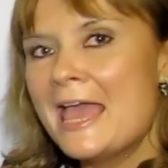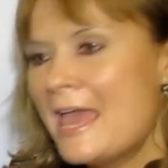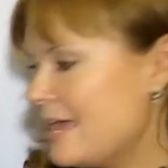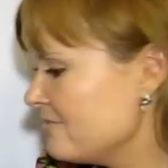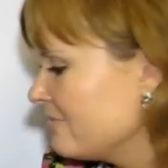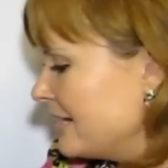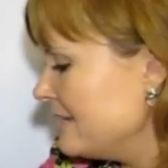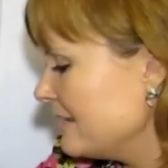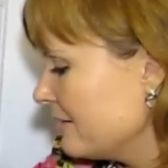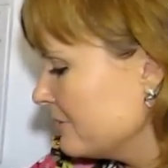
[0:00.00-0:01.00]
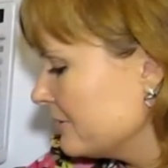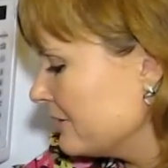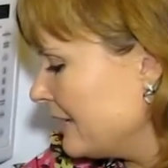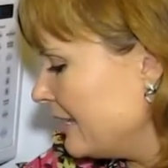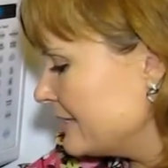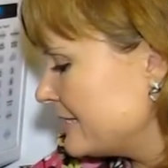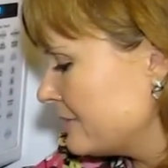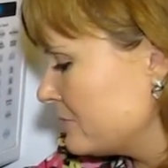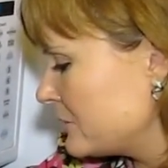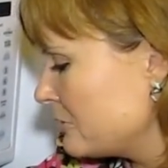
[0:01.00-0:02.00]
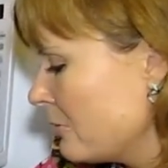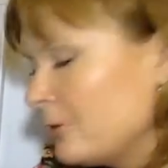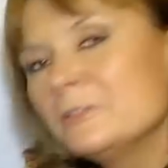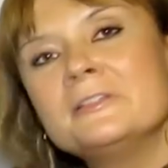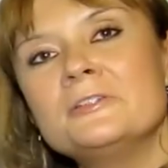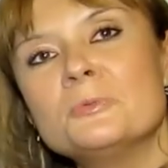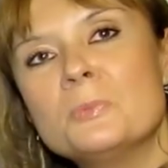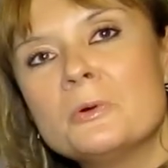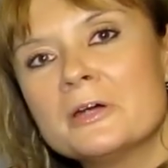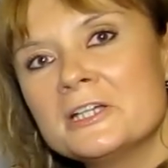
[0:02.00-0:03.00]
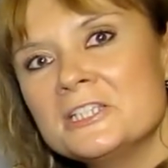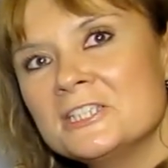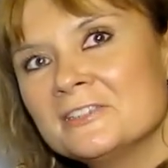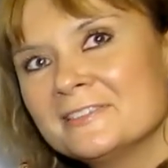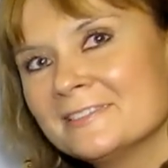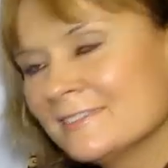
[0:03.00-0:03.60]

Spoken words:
And right now I'm gonna add some salt to borsh.